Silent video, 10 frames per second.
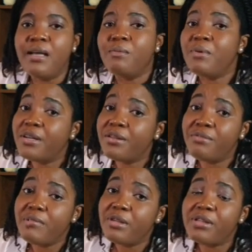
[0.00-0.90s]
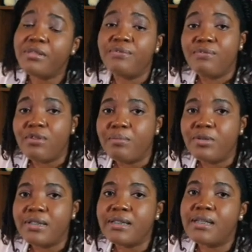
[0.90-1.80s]
When they're 3 months to 4
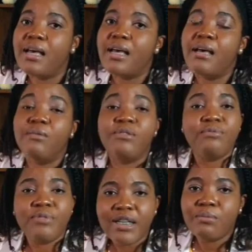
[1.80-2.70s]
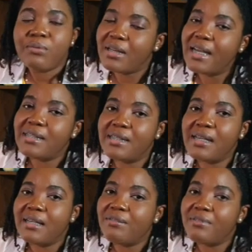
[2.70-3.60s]
months, we really would like to get
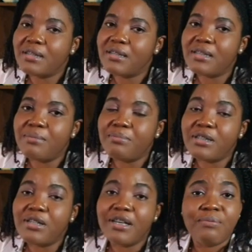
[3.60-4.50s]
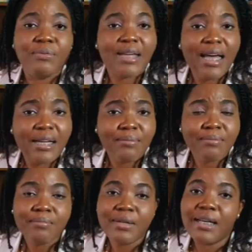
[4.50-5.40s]
that rectal temperature if we can.
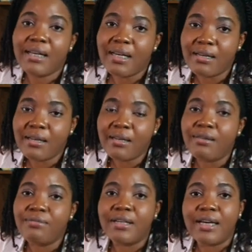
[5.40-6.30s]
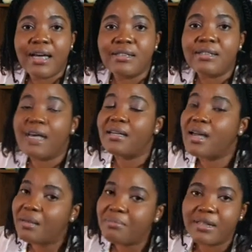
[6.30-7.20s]
But again, if you can't, an
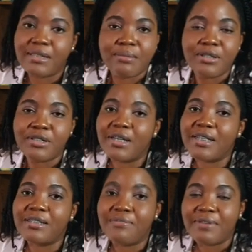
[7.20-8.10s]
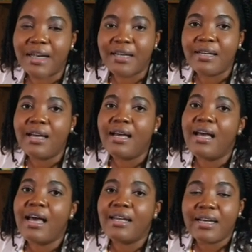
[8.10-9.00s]
armpit temperature is fine.
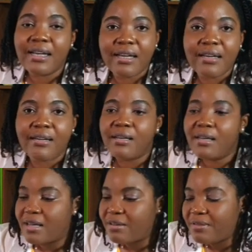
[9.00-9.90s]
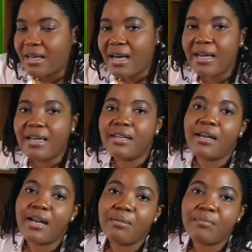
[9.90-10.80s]
And again, if you can't get that
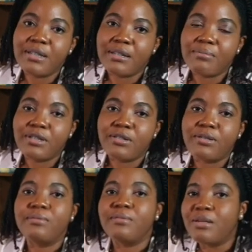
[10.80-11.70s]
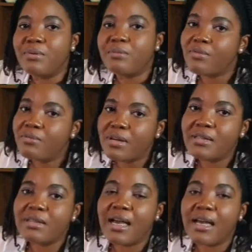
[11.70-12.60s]
armpit temperature, then we'd move on
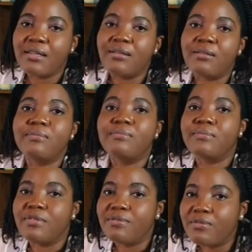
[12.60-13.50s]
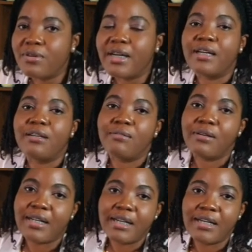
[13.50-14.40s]
to either the forehead or
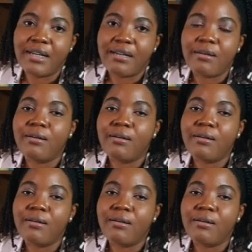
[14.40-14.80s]
in-ear.